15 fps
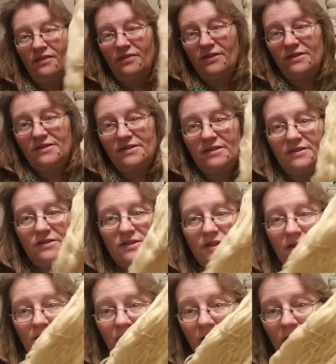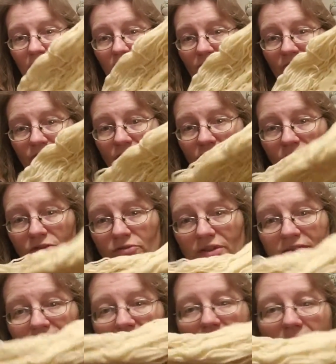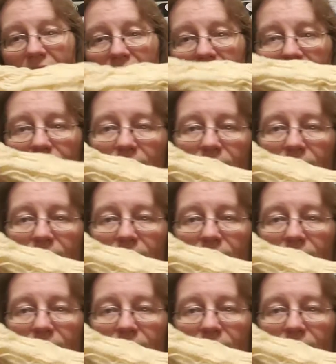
this is for you to dye.